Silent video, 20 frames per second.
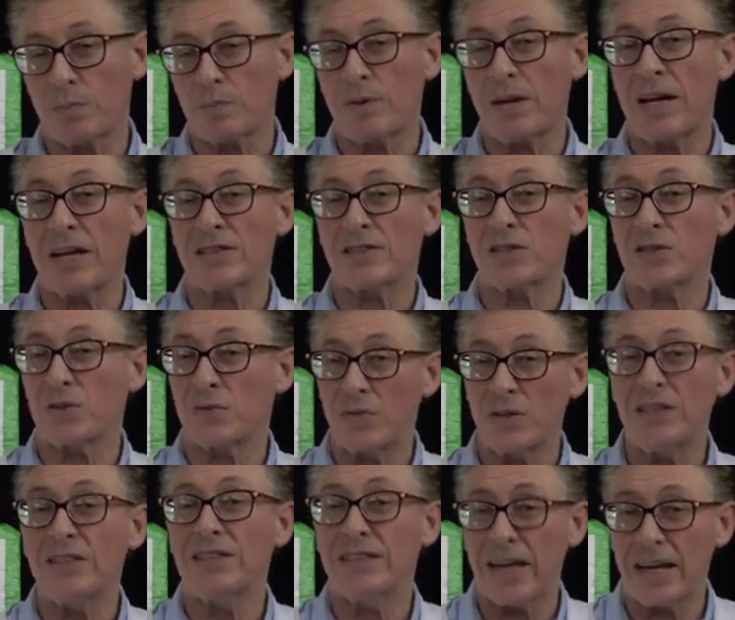the past
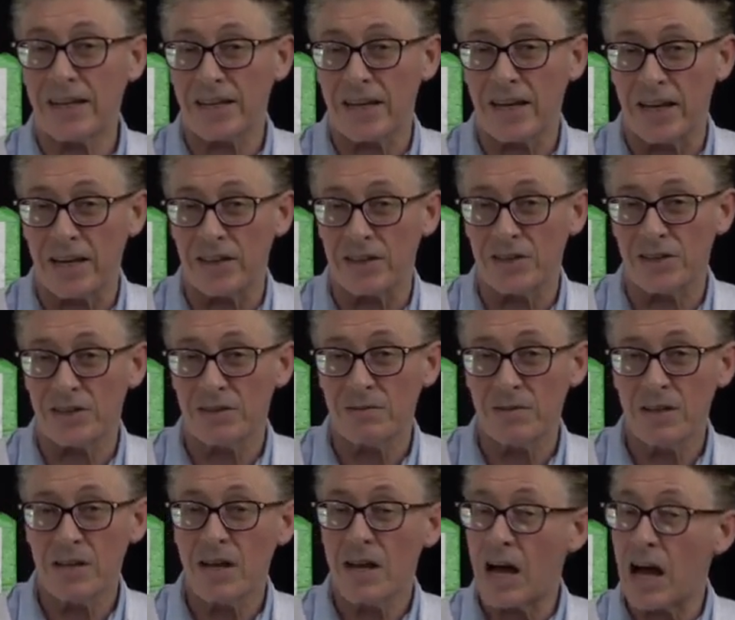3 decades,
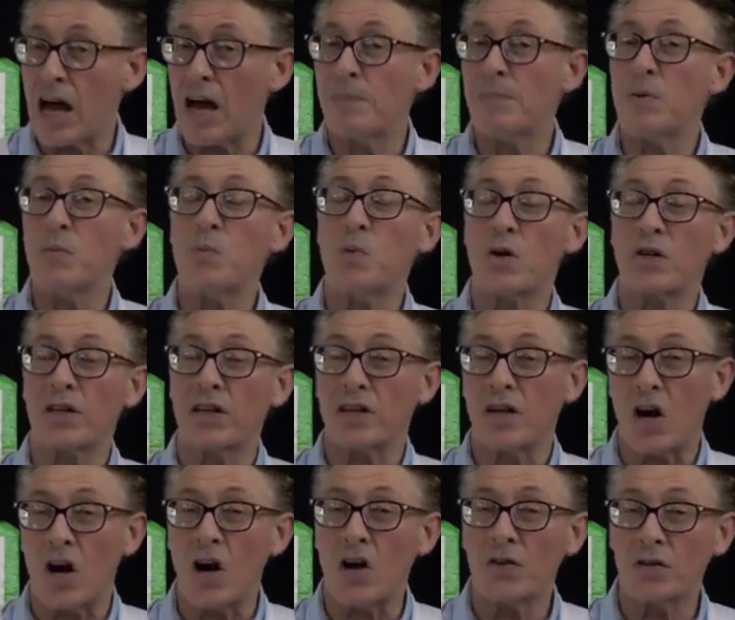I've been
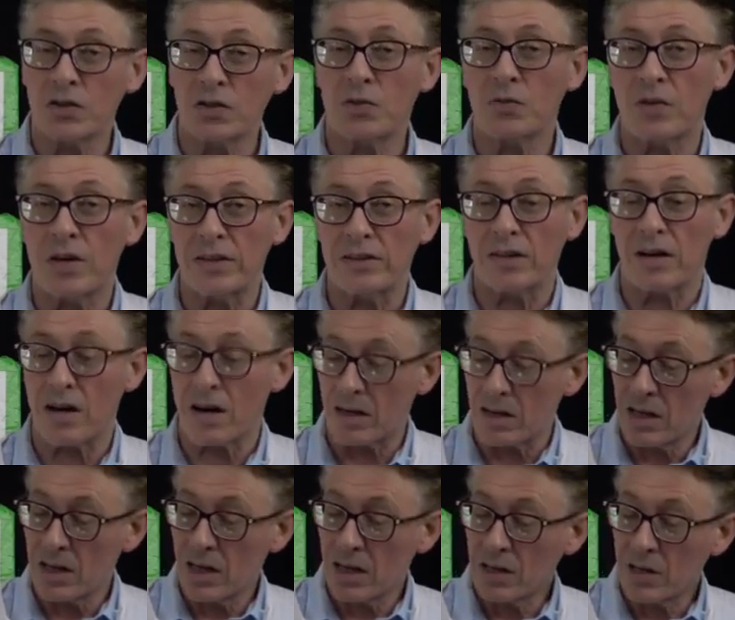working under the
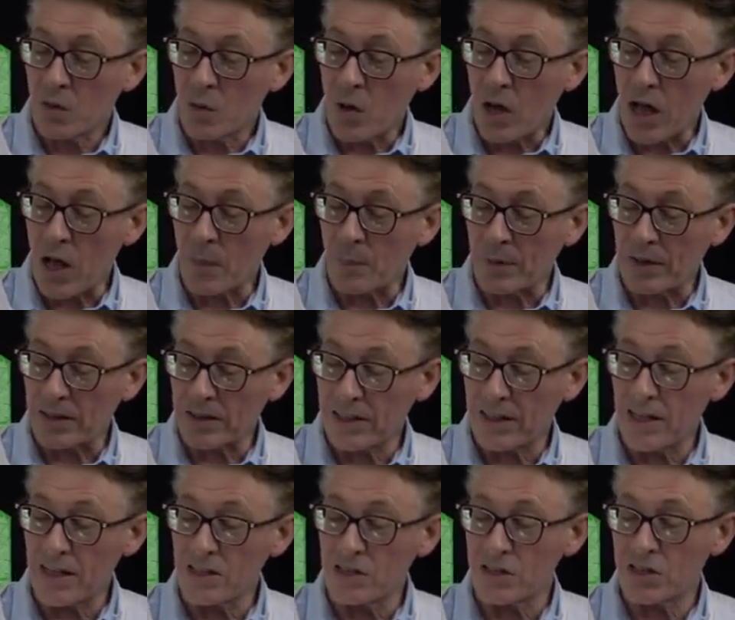radar, helping
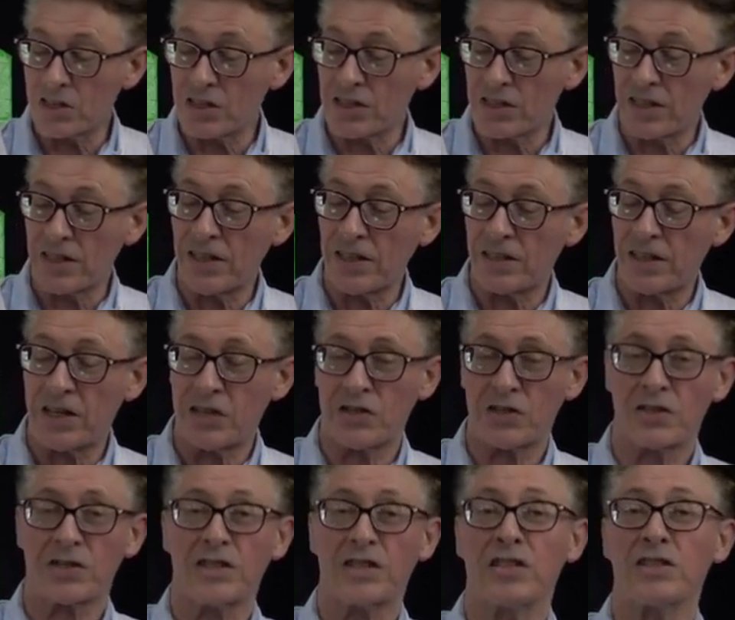kids,
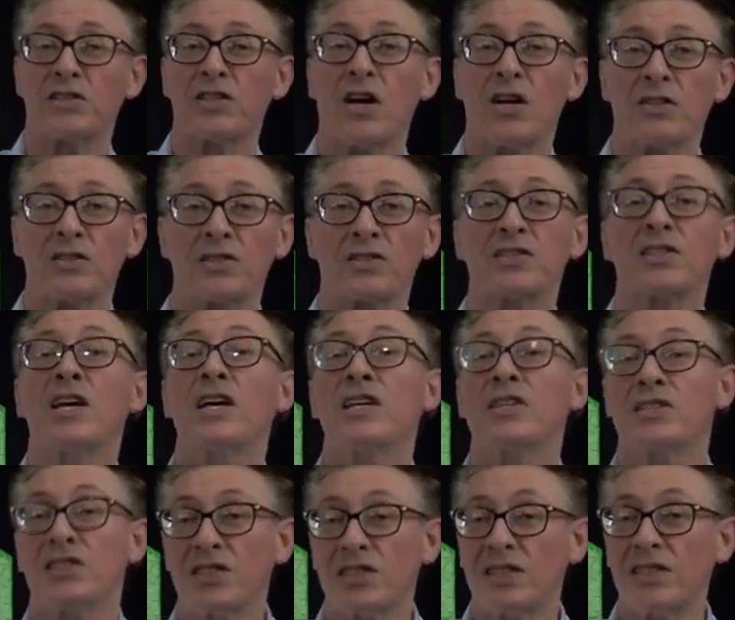teenagers, and adults
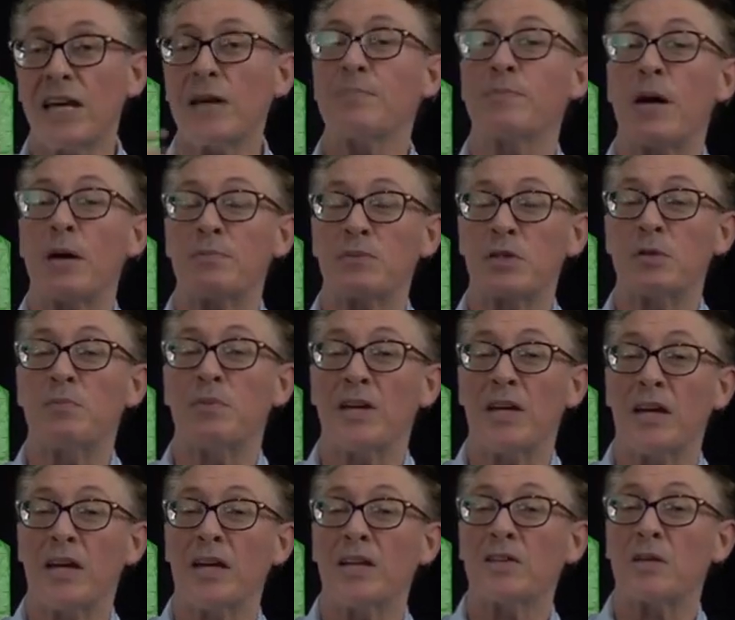step up to
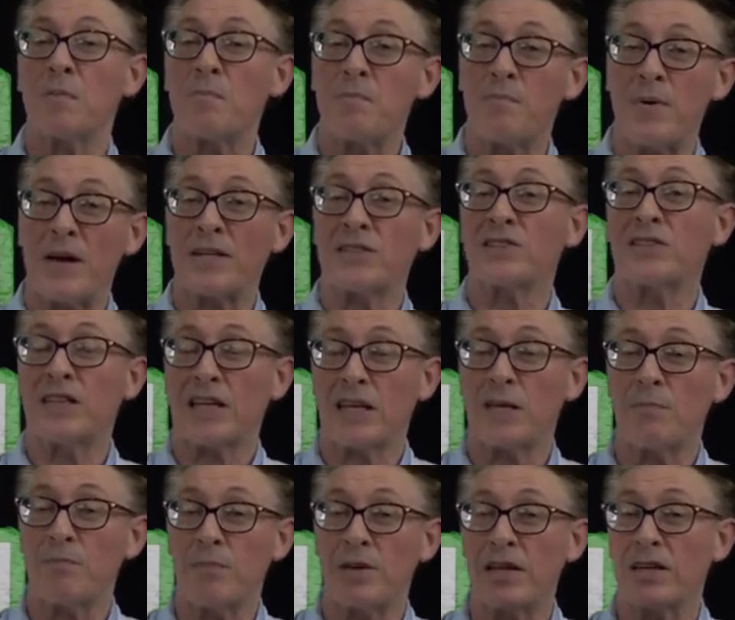being the best they
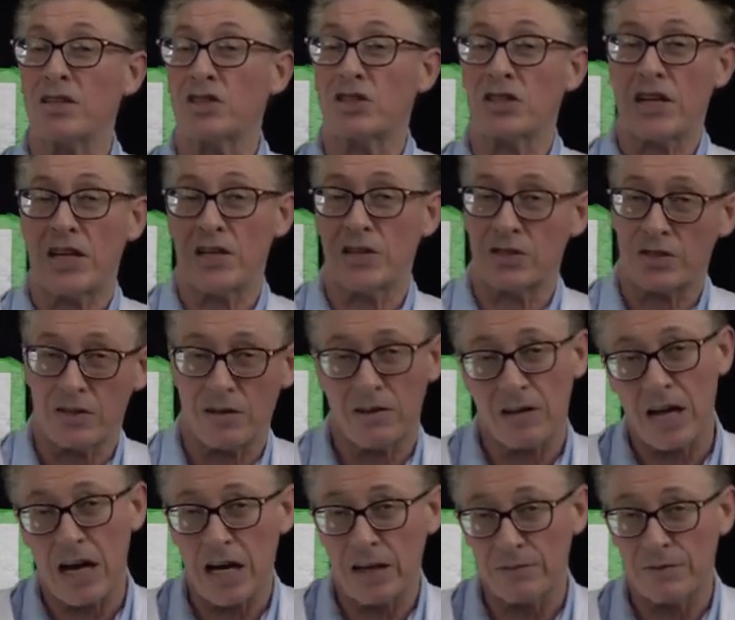can be and change their
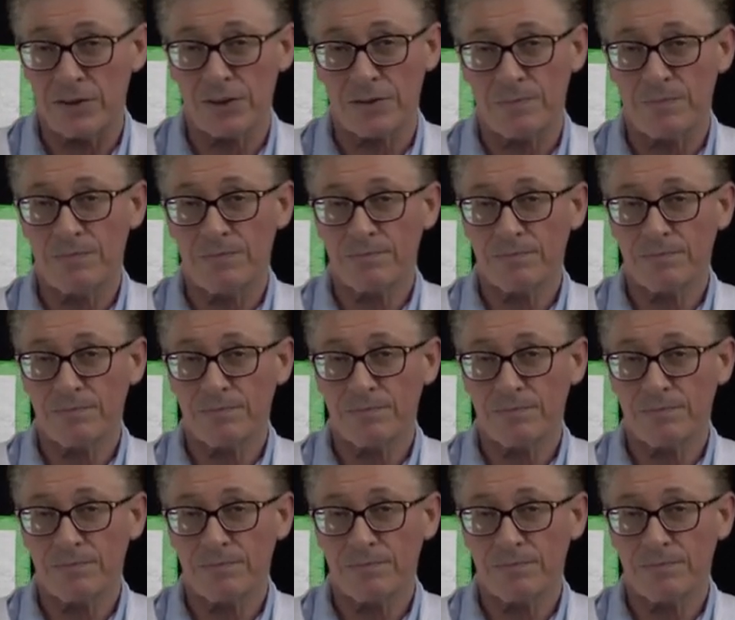lives.